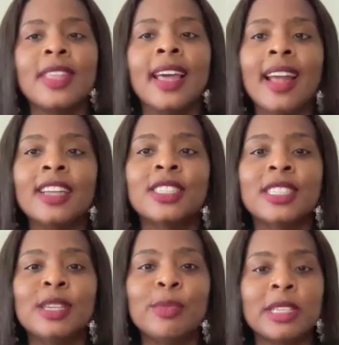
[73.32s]
that
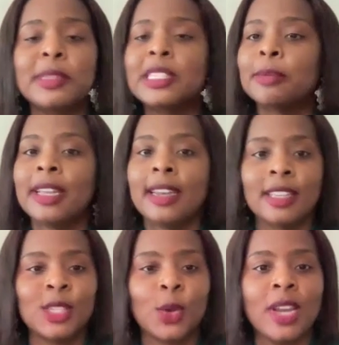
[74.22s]
actually brings me to my
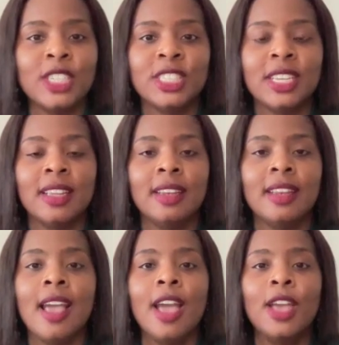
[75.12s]
next
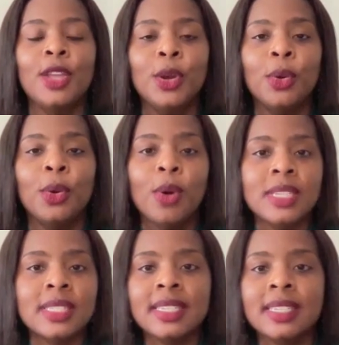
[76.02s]
question. You know,
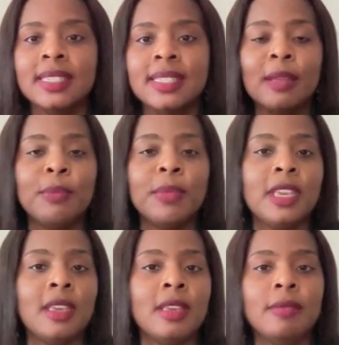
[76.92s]
courses can
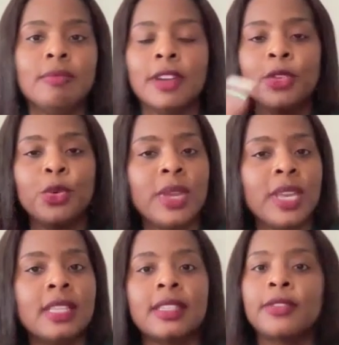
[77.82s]
be a few
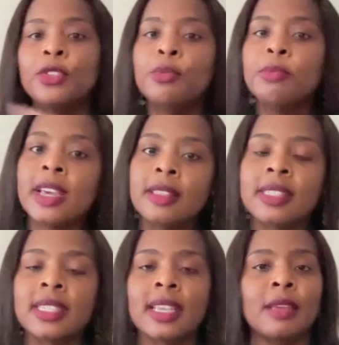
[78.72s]
weeks, a few
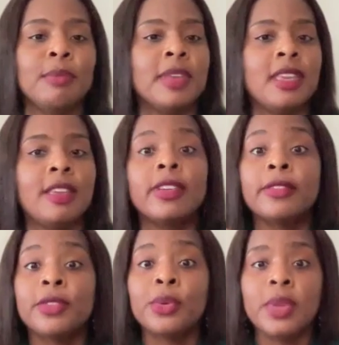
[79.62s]
months, it can be even a
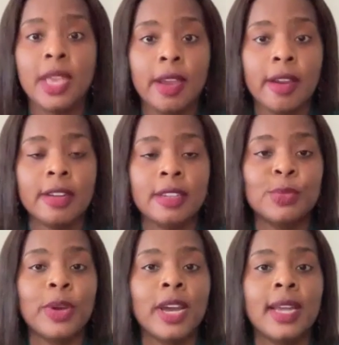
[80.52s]
few
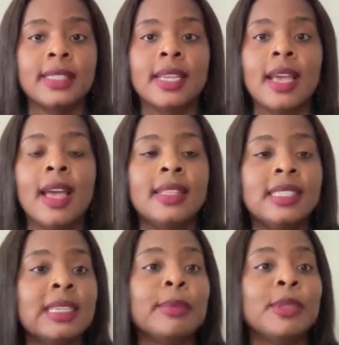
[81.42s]
years, but
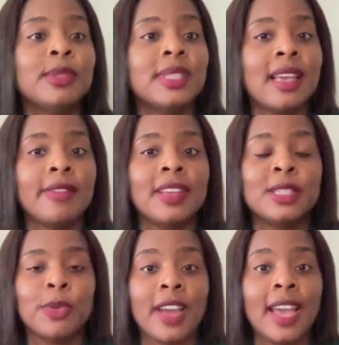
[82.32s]
TWCF has
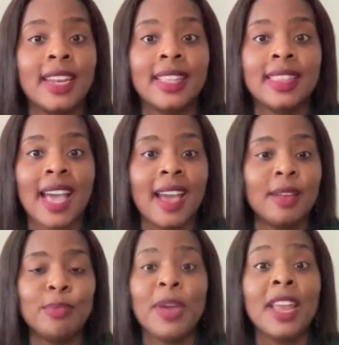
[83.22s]
provided
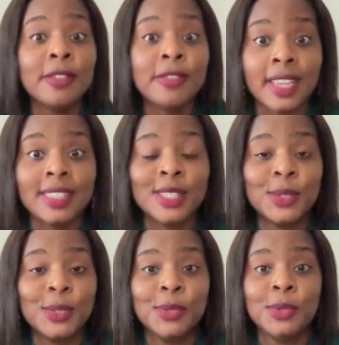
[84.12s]
that benefit
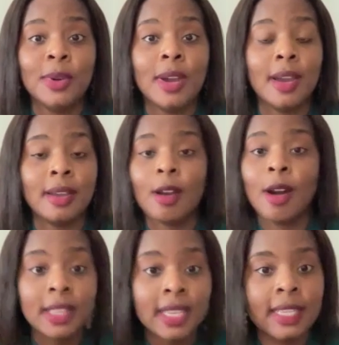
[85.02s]
to
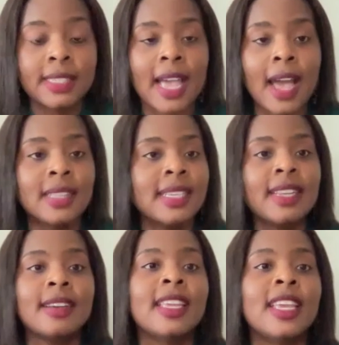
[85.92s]
colleagues.
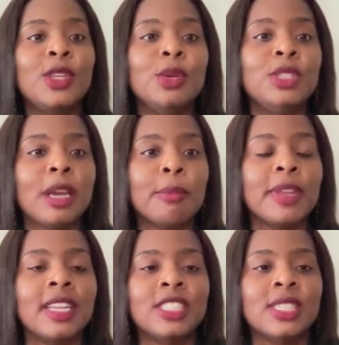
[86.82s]
Tina, can you jump
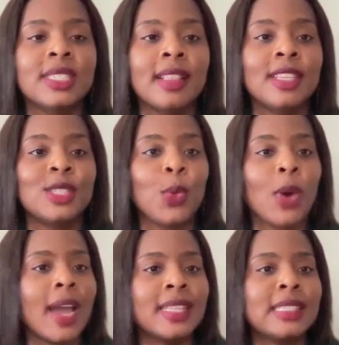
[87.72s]
in and just tell us
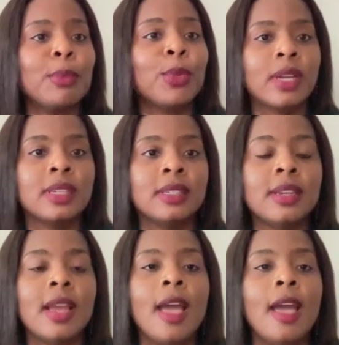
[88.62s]
why it's
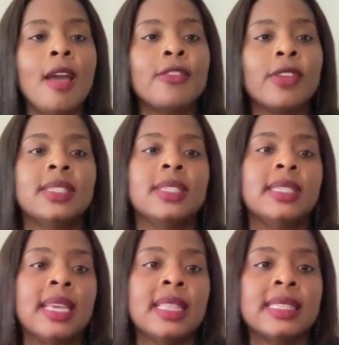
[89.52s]
important for us to
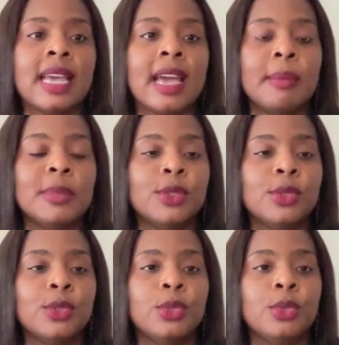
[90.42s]
take the time
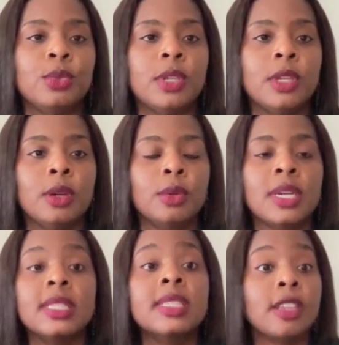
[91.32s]
to,
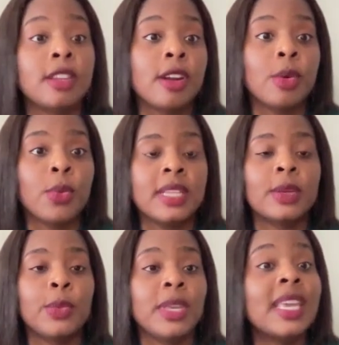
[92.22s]
consider ways
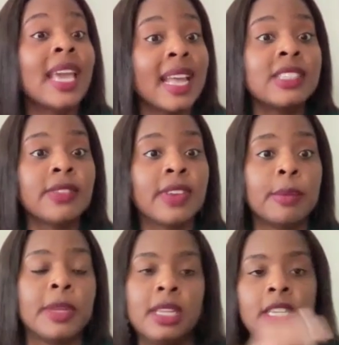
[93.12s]
that we can
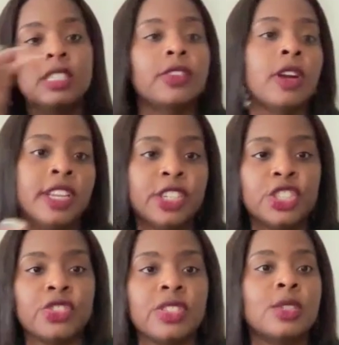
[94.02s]
develop in each of our
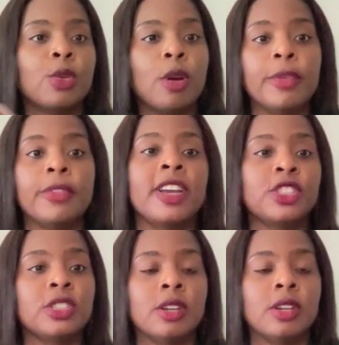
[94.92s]
industries or
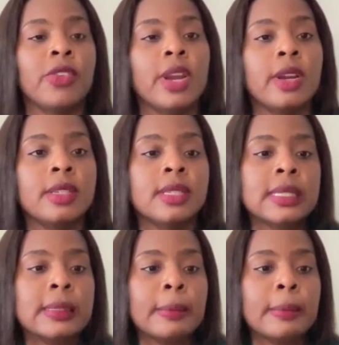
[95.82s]
professional careers?